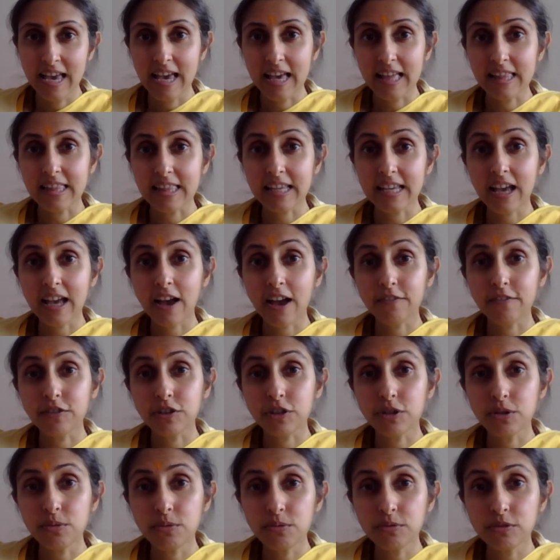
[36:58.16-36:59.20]
And they have
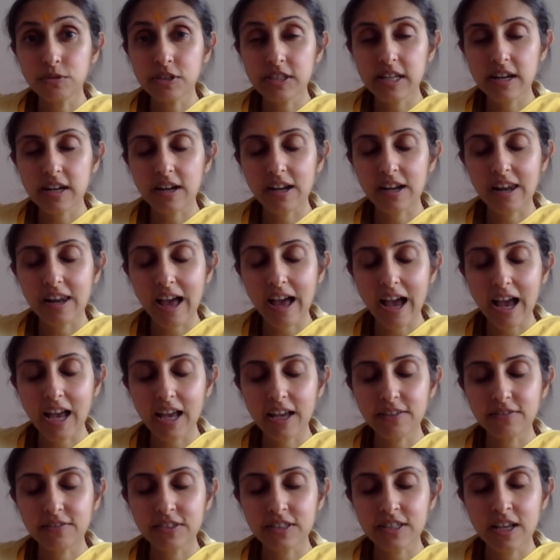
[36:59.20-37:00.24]
used their
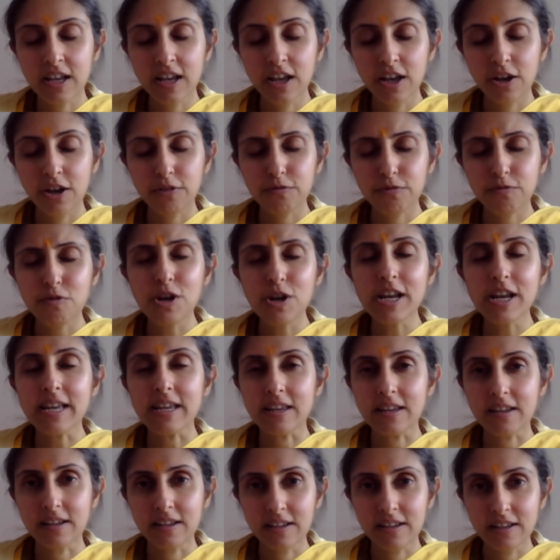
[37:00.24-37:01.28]
lives
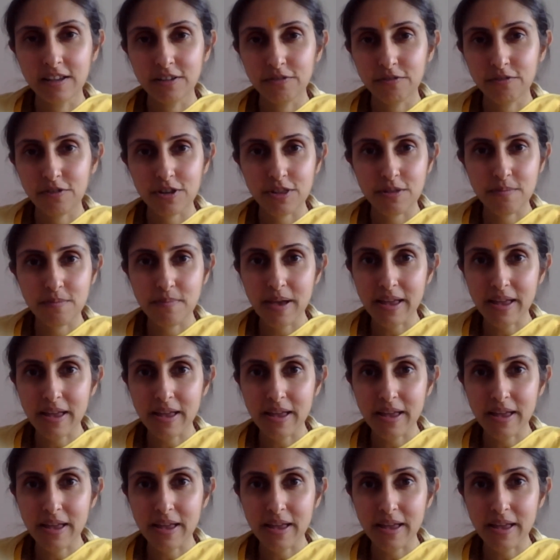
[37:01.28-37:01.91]
fully for the